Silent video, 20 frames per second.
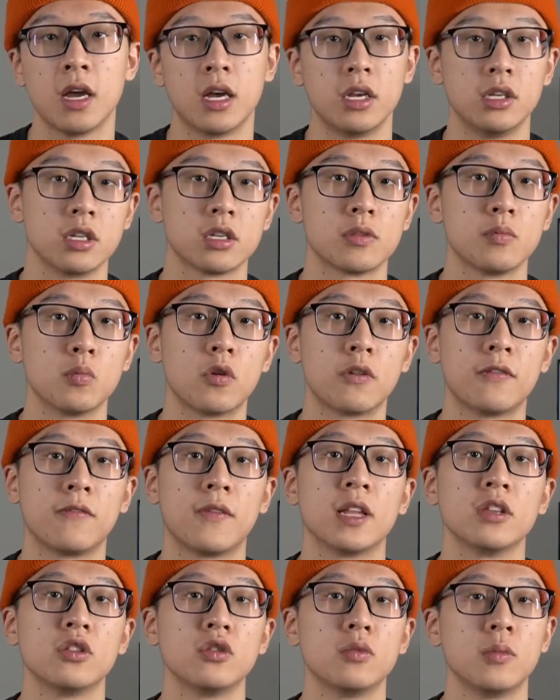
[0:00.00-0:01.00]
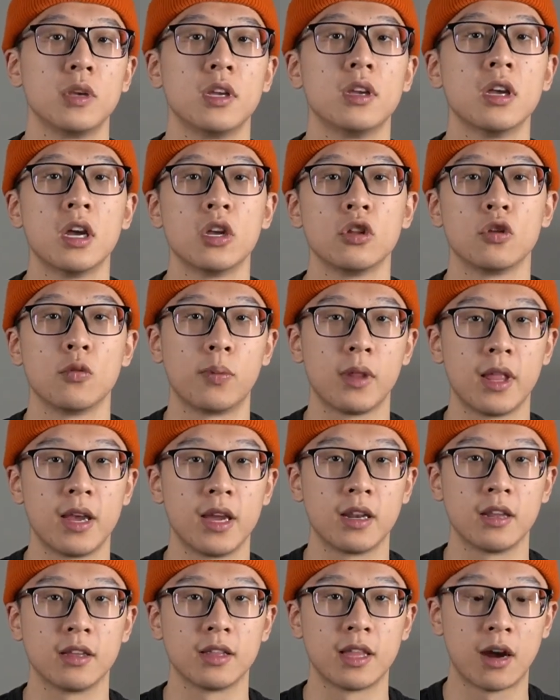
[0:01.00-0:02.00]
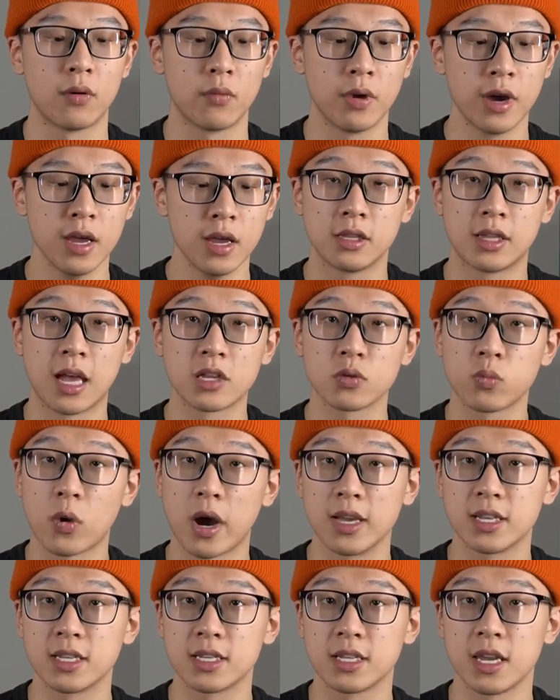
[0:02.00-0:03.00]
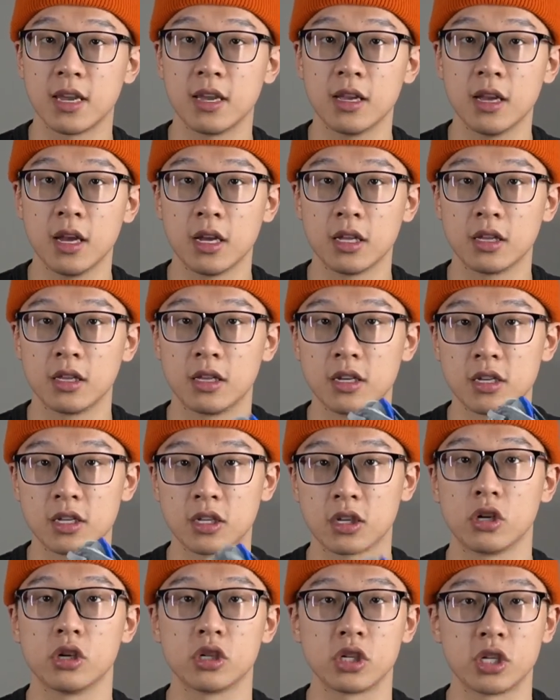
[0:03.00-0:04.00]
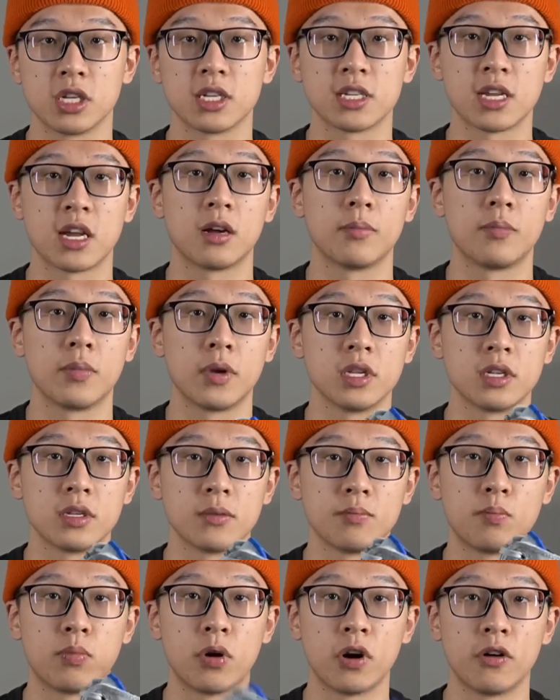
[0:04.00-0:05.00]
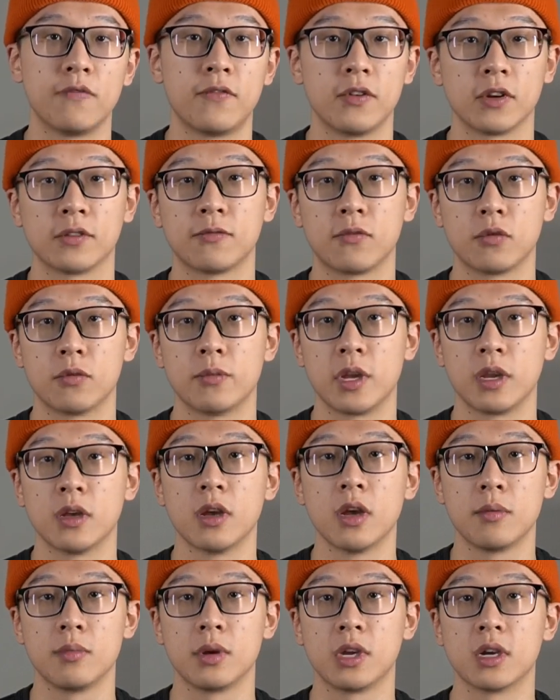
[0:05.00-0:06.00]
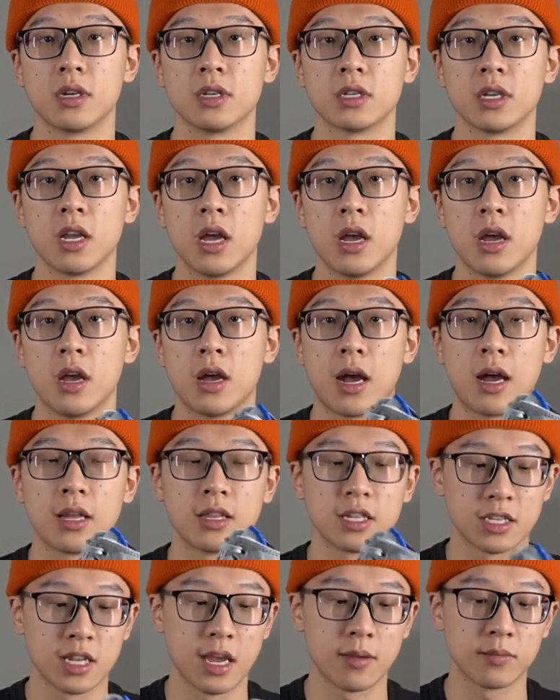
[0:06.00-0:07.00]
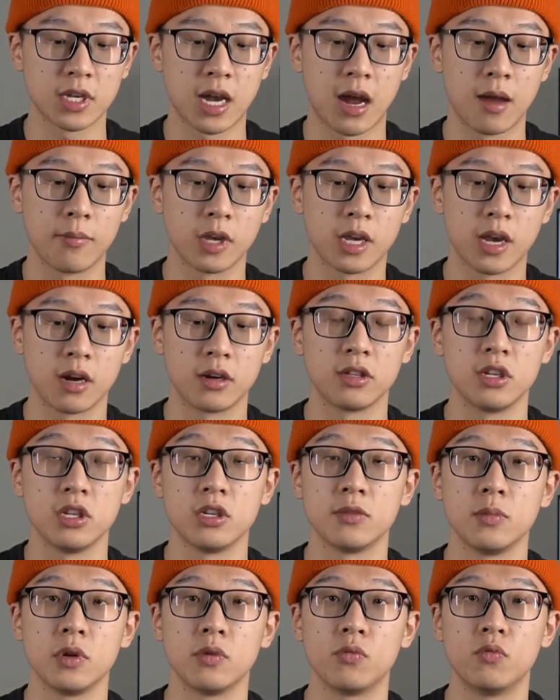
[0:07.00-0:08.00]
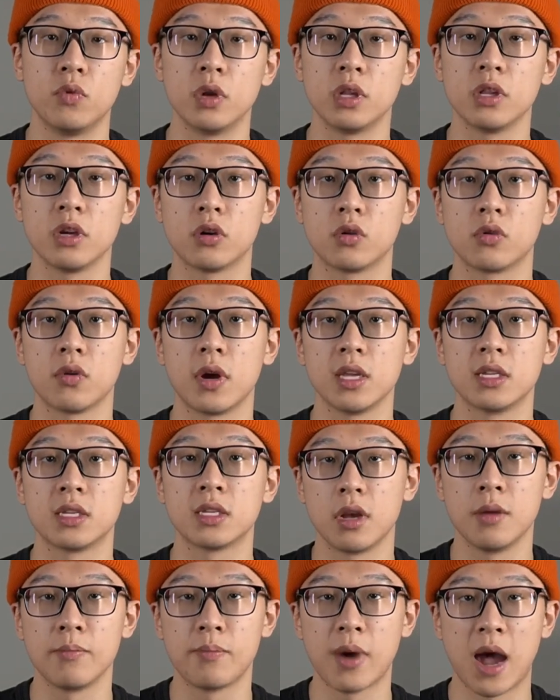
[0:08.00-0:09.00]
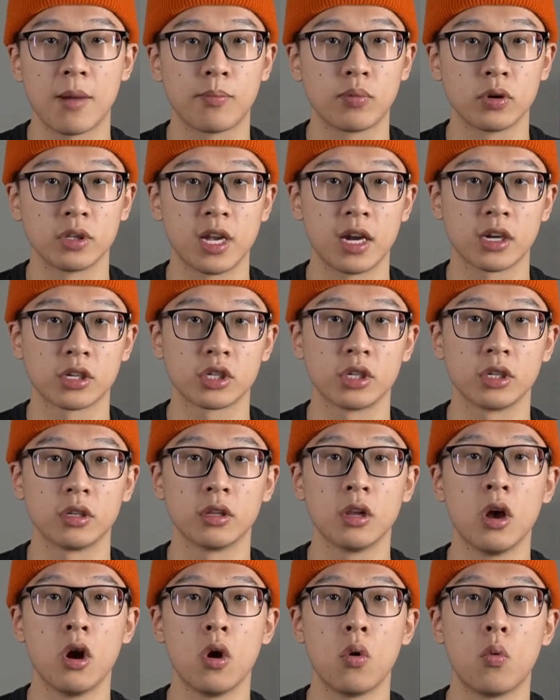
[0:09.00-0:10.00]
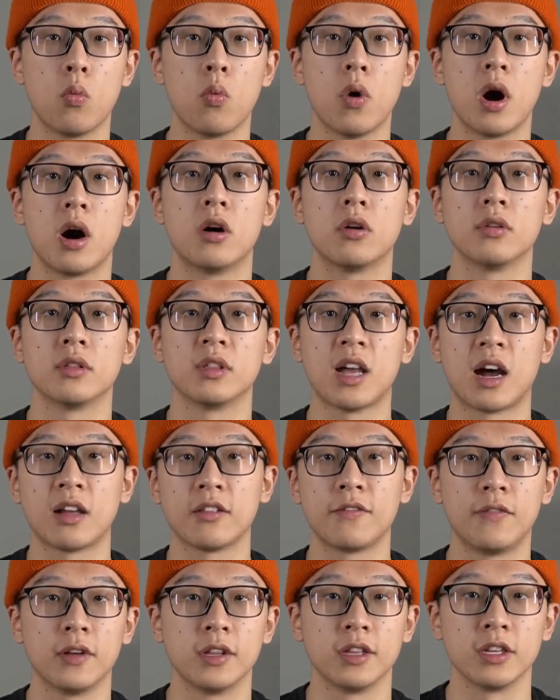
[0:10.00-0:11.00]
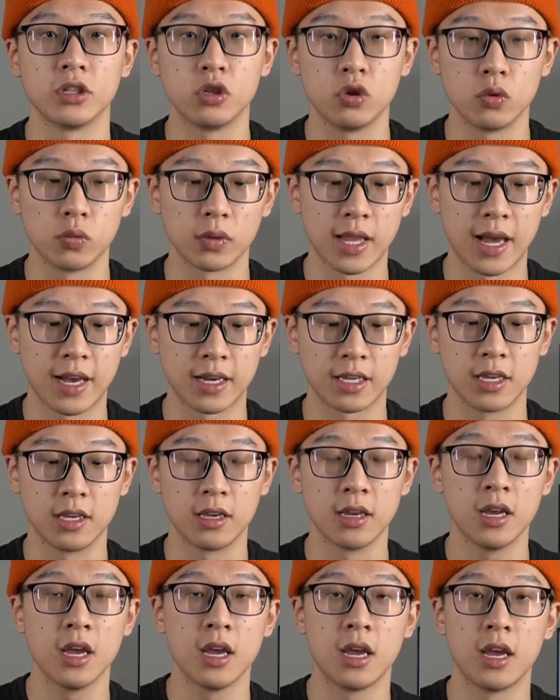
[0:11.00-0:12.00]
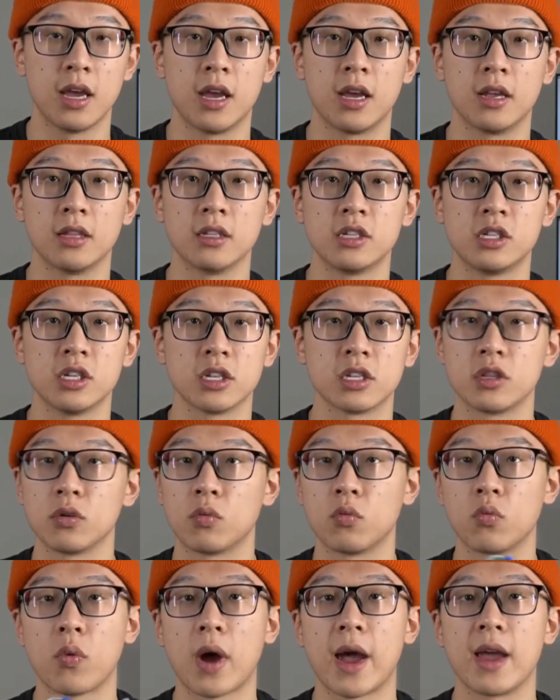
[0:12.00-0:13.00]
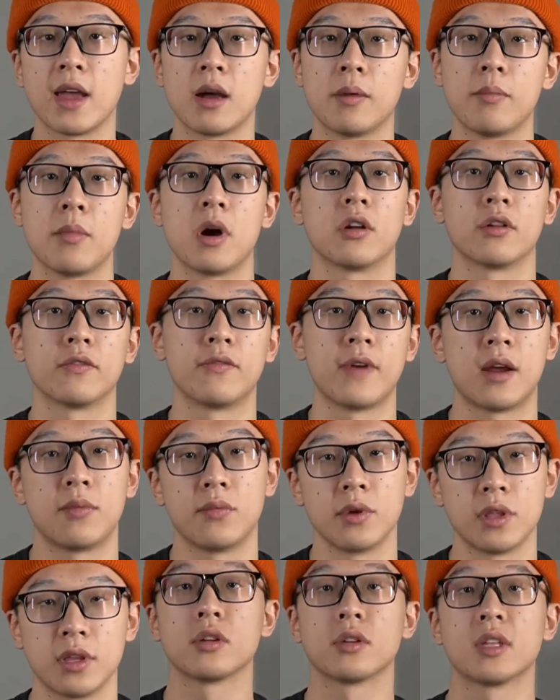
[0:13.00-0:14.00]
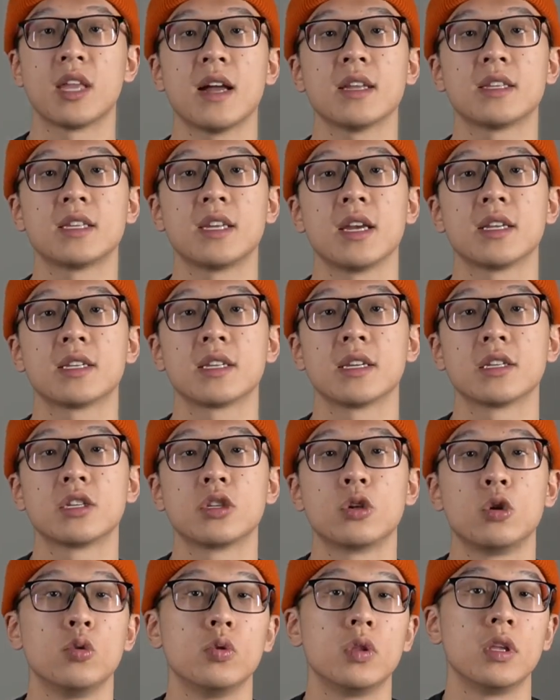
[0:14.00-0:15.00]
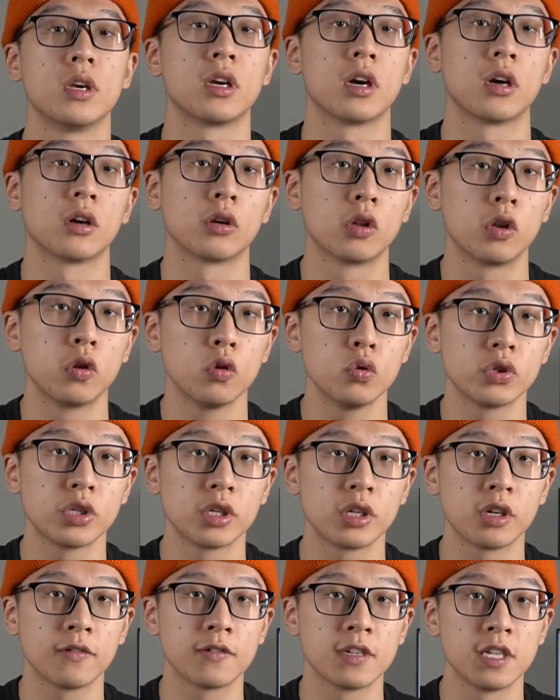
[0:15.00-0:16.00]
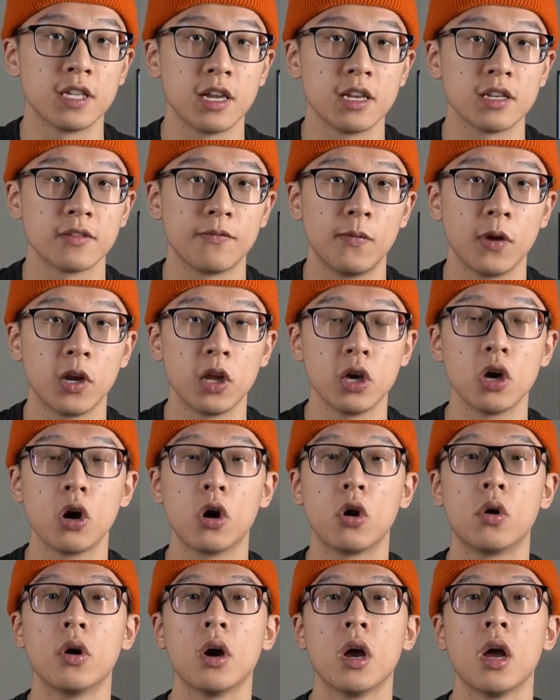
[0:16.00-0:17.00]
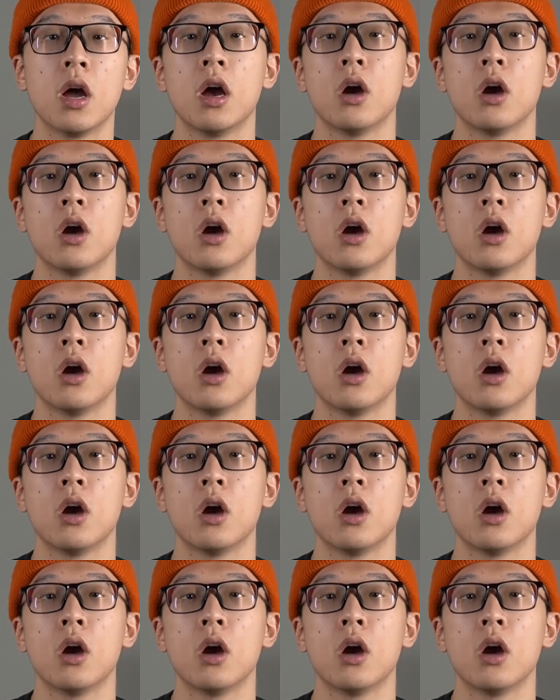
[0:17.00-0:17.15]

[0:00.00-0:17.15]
It's just more fun to me to play in it that way. That's why I say this cushioning setup is perfect for me, because at the same time, it guarantees me really great impact protection while not feeling too laggy and just the right amount of everything. So that takes us to the conclusion of today's video.